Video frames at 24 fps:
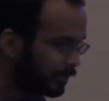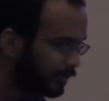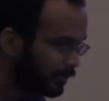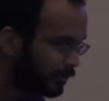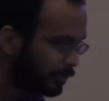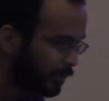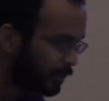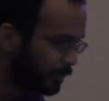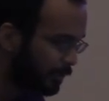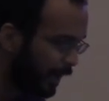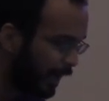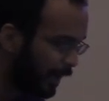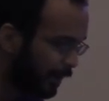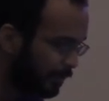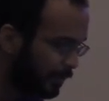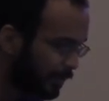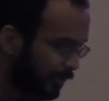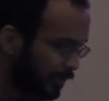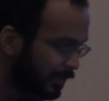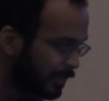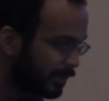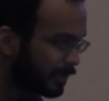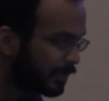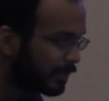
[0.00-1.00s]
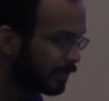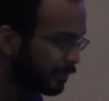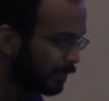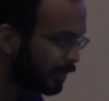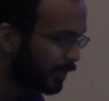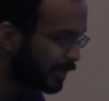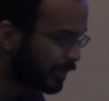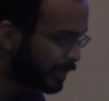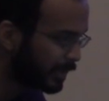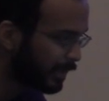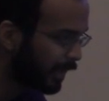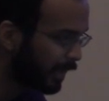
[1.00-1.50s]
was backwards,
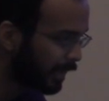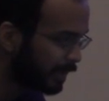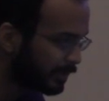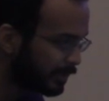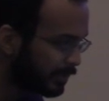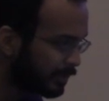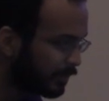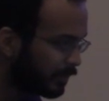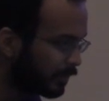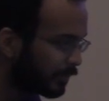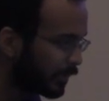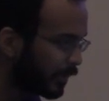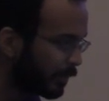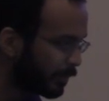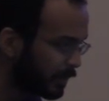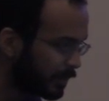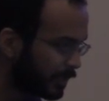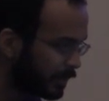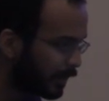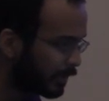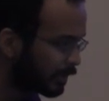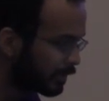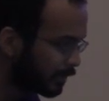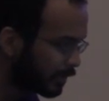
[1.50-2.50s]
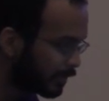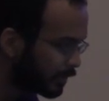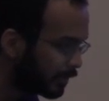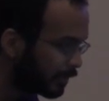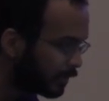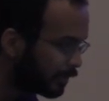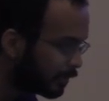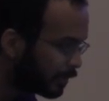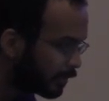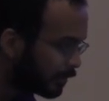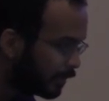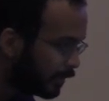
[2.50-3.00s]
but it's not. So you can flip the sensor
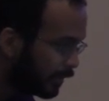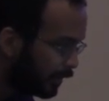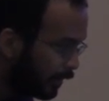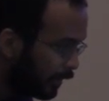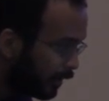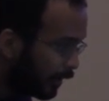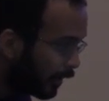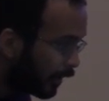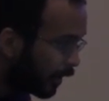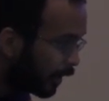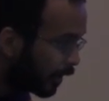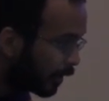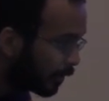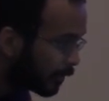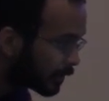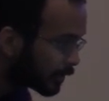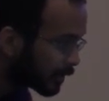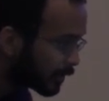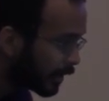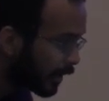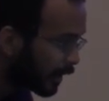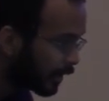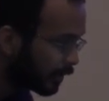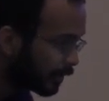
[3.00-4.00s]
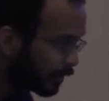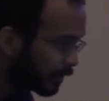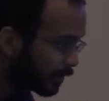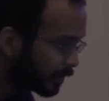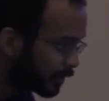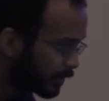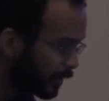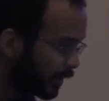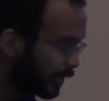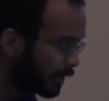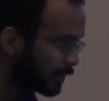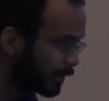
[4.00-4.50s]
too. Um, there's a lot of little
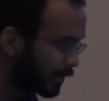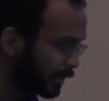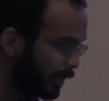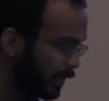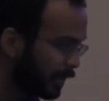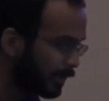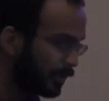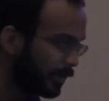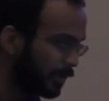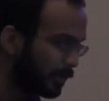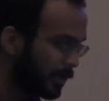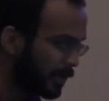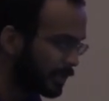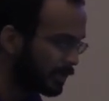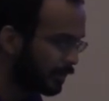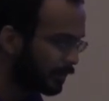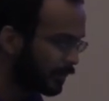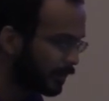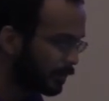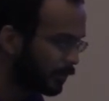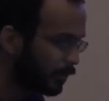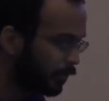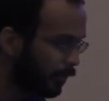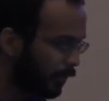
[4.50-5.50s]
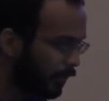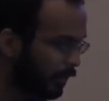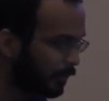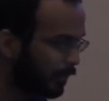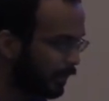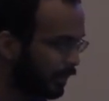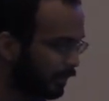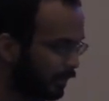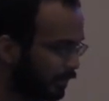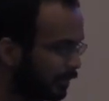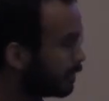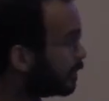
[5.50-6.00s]
settings like that that you basically have to toy
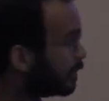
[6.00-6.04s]
with